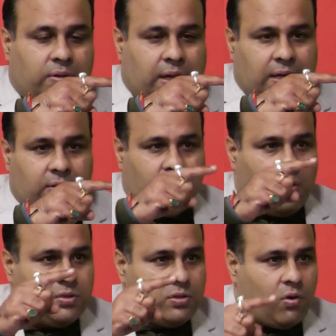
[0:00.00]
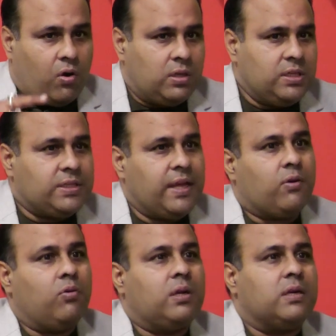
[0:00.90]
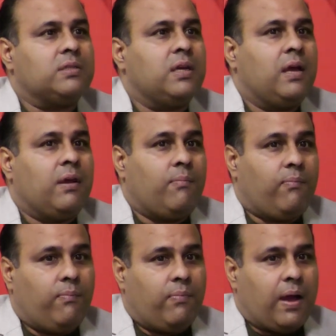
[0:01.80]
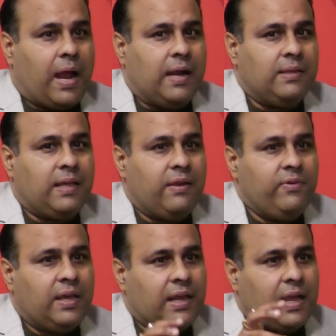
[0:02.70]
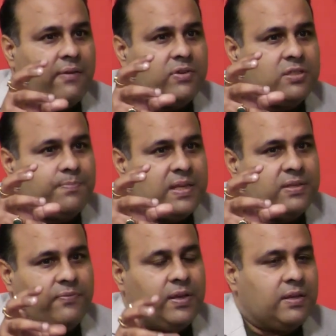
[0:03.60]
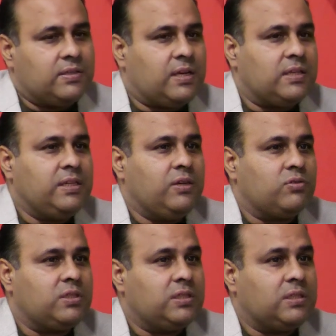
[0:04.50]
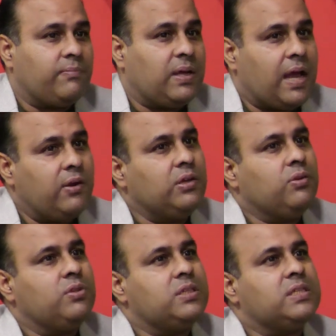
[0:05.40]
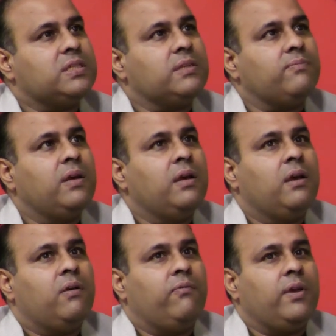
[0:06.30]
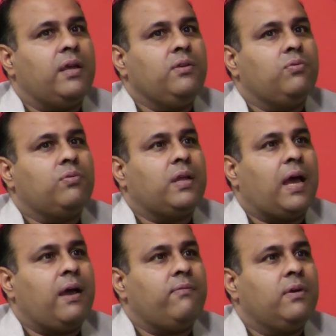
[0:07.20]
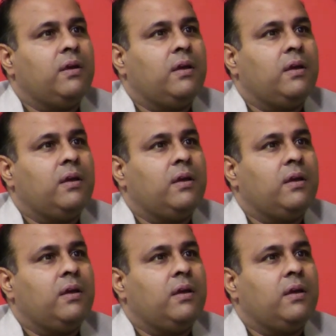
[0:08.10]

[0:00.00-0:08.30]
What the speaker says: that involves all the stakeholders. And then we can have a specific research ecosystem allied to this system, where you could have,